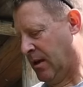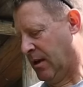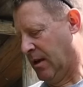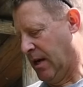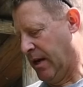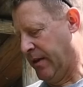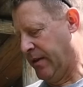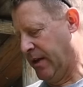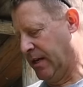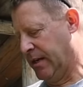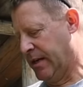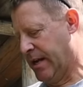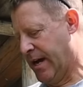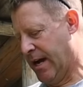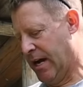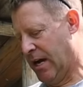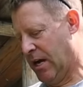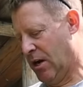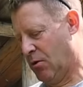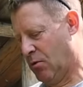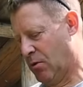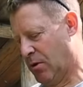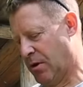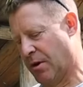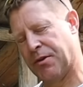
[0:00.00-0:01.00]
I think
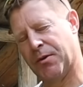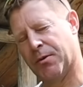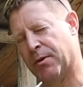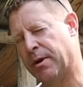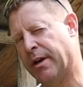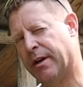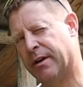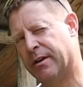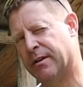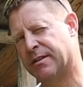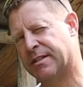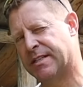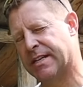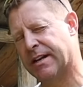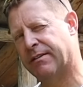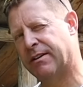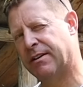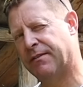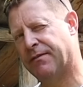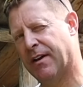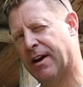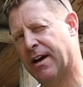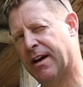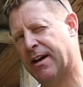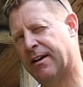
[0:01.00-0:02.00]
now we're
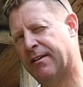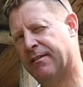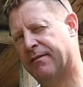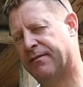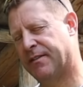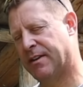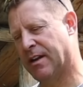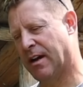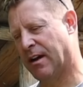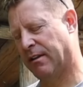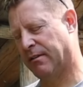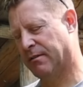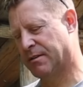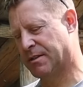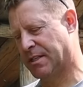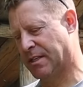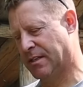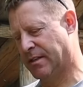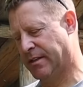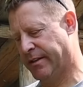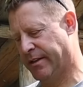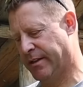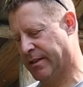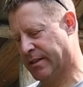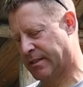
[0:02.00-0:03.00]
$375
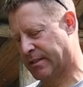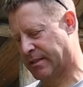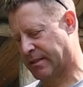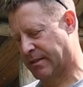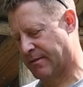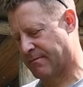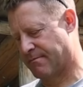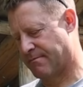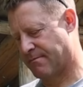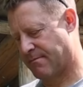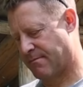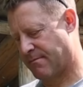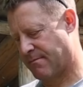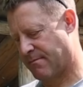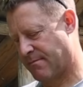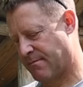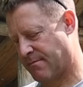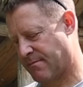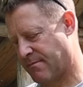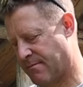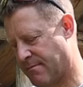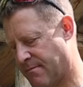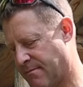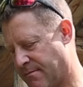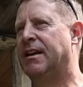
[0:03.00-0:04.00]
into this
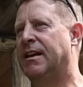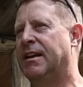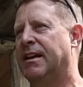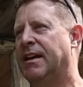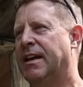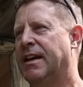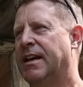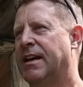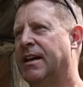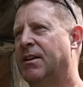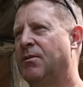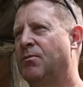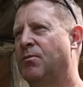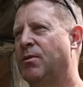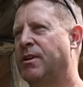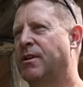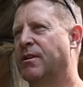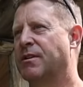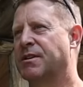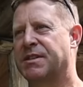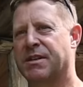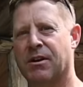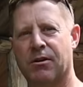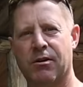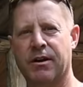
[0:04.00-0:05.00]
and we
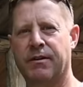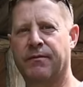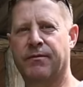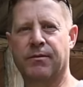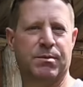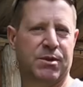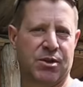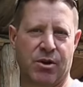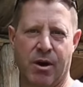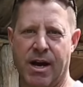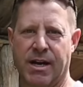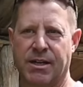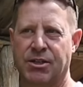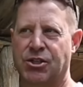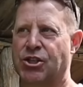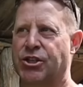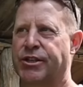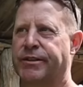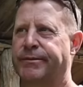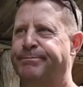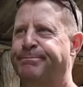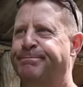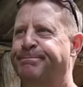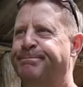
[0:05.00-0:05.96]
are starting from scratch.